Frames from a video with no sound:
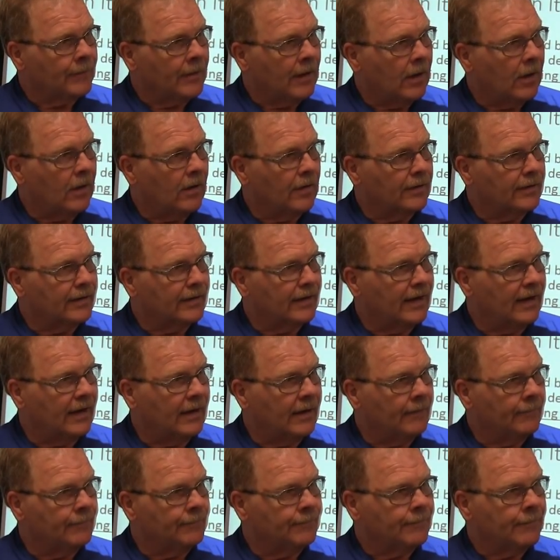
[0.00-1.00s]
all the
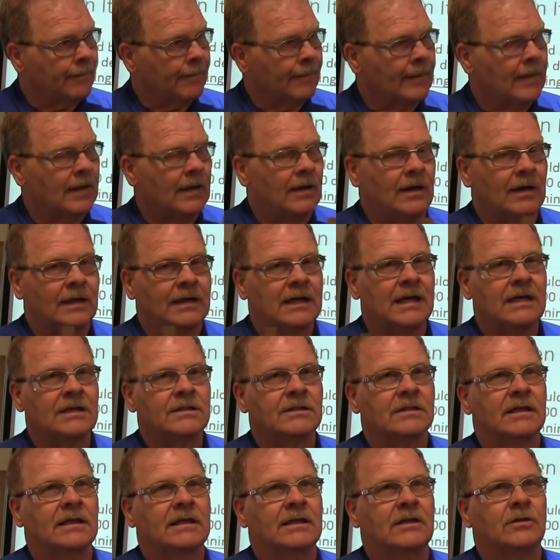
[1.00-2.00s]
time. Now,
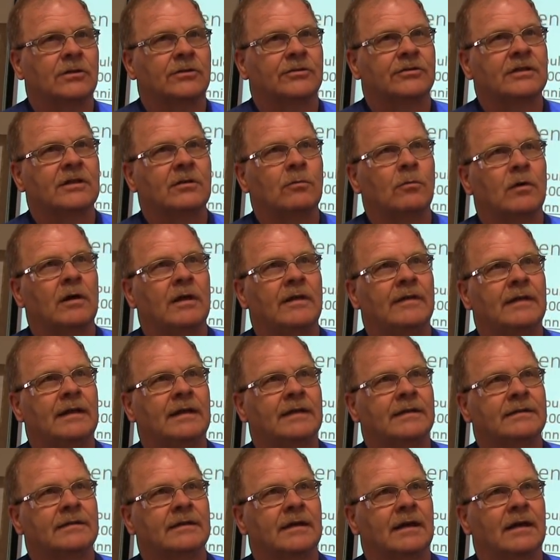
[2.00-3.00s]
occasionally you'll see one
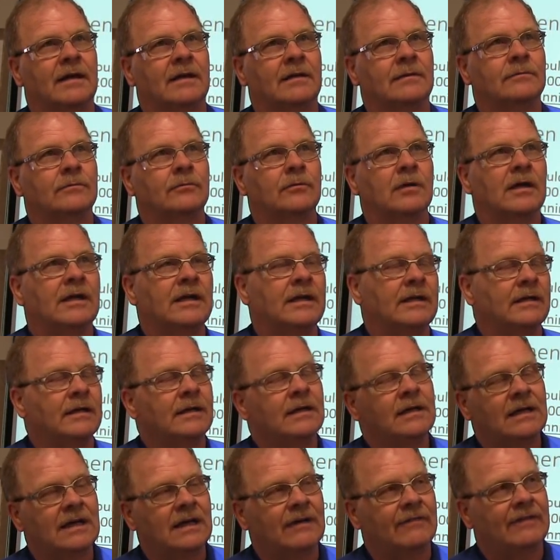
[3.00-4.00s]
that running,
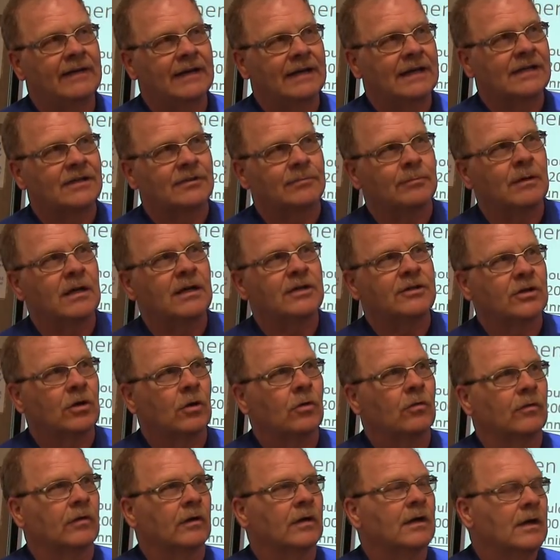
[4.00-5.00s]
if it gets much
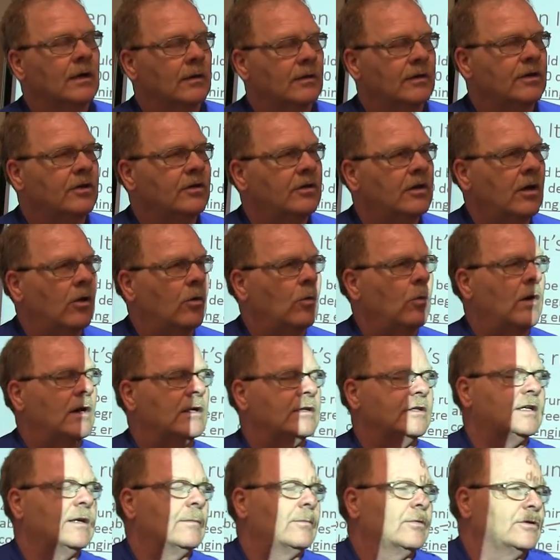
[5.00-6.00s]
over, do you know
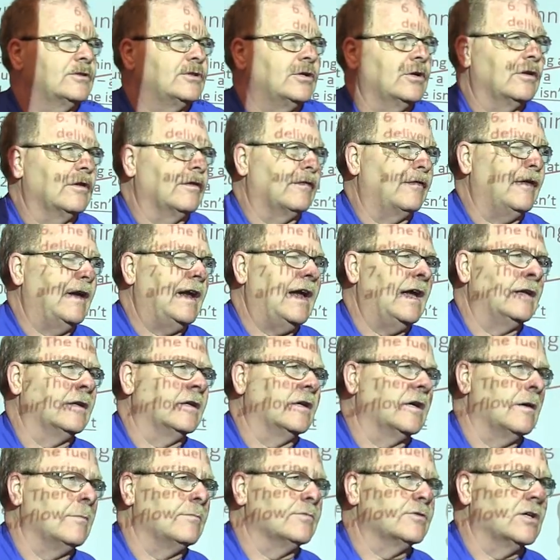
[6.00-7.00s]
what temperature the fan
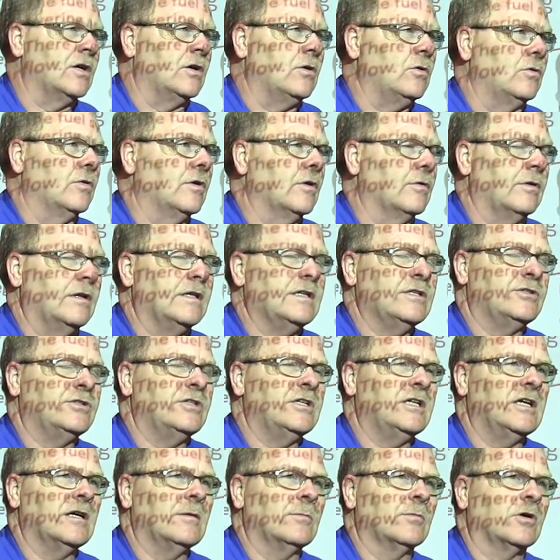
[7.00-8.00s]
comes on these
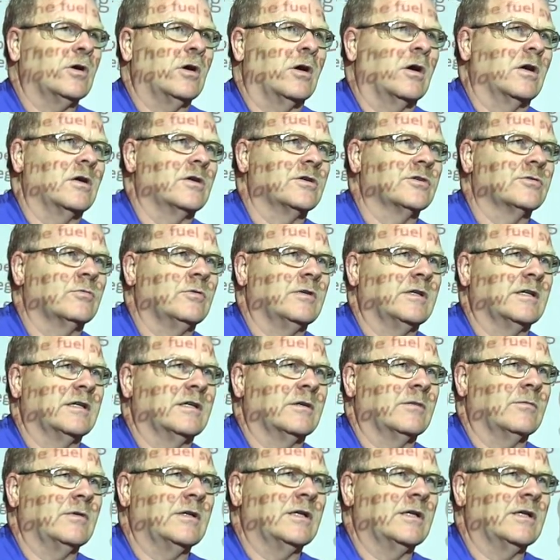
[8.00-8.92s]
GM cars when the